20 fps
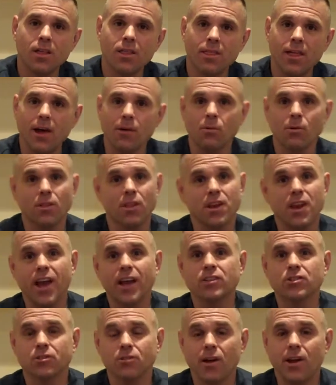that were the
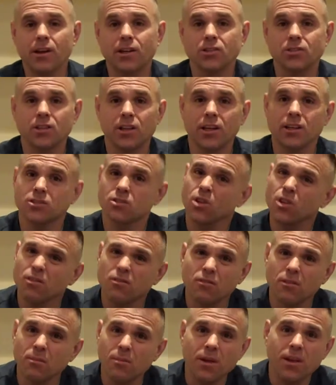next greatest things, only
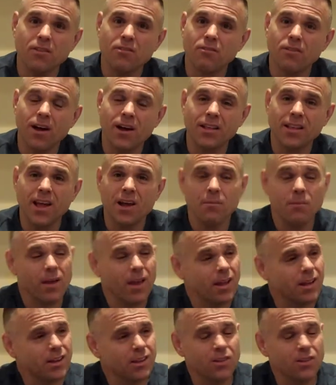for me to find out, man,